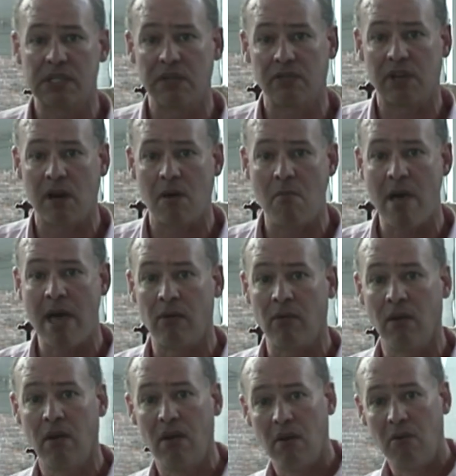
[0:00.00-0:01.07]
have come out
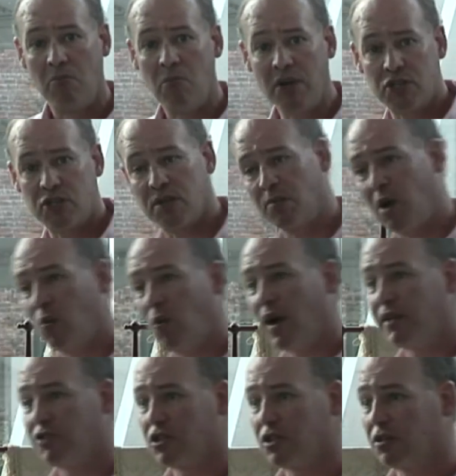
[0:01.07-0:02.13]
much to my
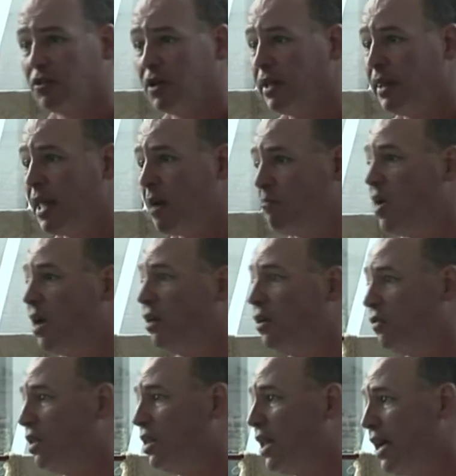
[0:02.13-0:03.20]
wife's chagrin, that meant
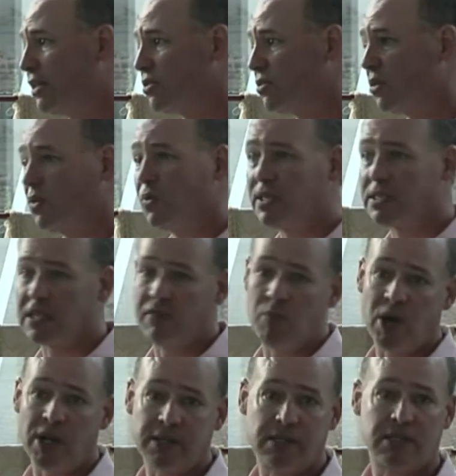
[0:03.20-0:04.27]
over the last three weeks I've
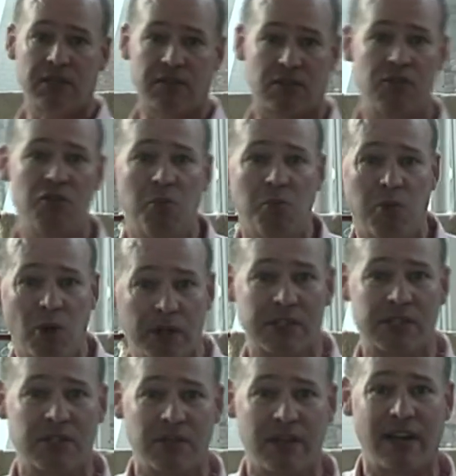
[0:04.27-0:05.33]
bought six new books
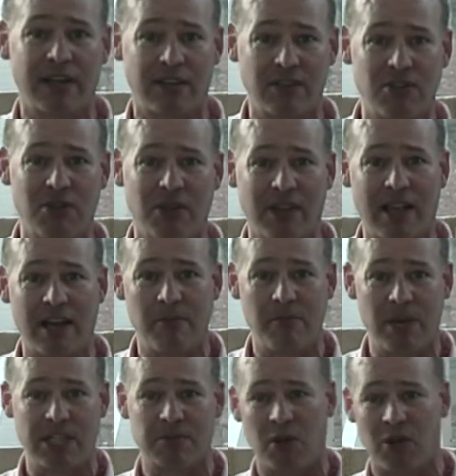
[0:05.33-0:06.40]
so that I could do a lot of
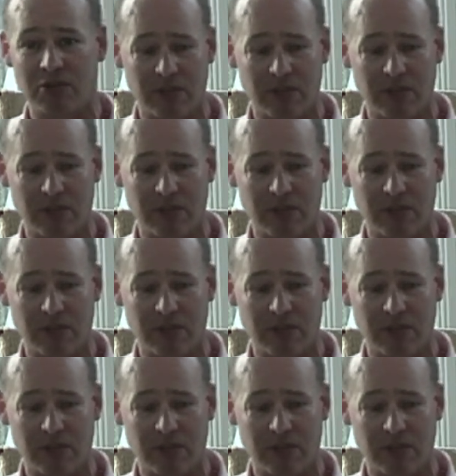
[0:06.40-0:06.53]
baseball